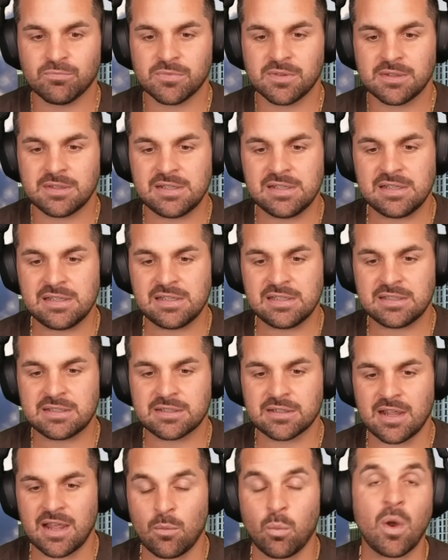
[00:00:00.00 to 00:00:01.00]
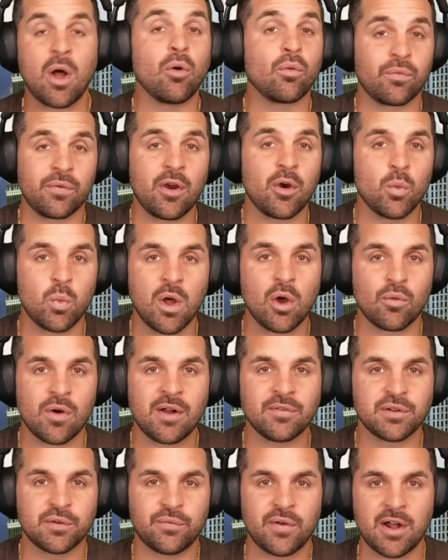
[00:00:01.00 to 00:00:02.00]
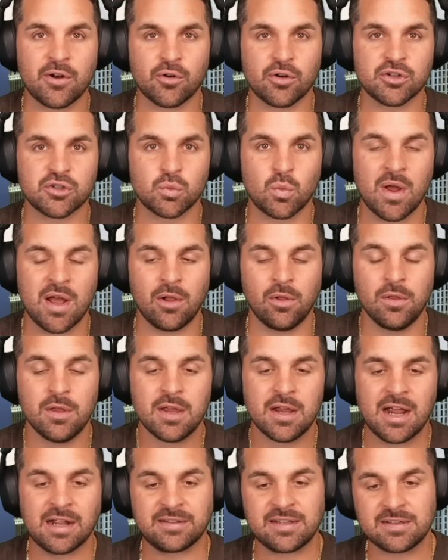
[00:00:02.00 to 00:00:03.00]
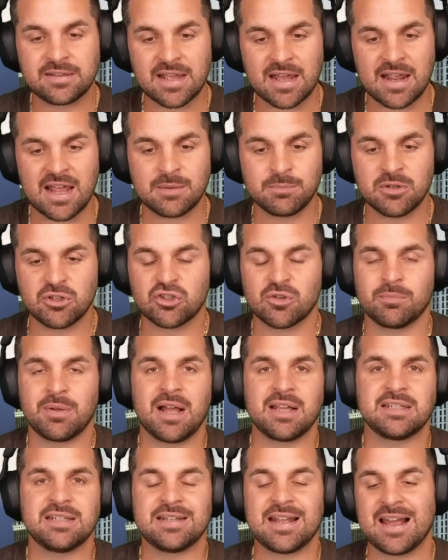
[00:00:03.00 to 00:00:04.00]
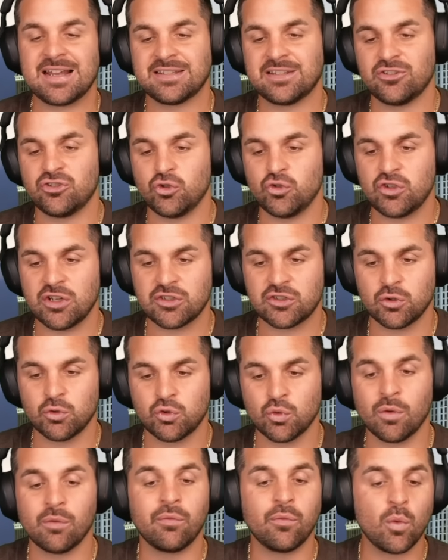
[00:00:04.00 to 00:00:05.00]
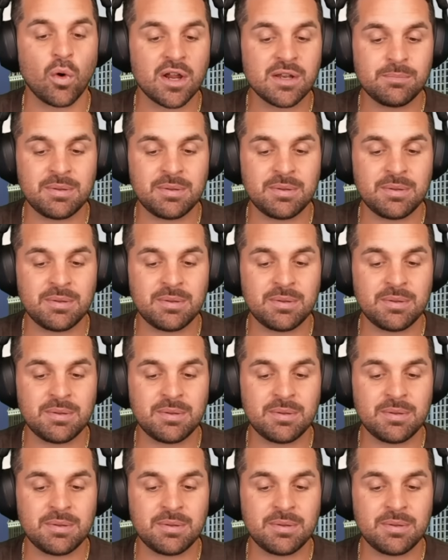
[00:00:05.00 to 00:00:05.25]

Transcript: He's a very well-rounded fighter as well. I think that Edmen Shahbazyan has the jiu-jitsu to avoid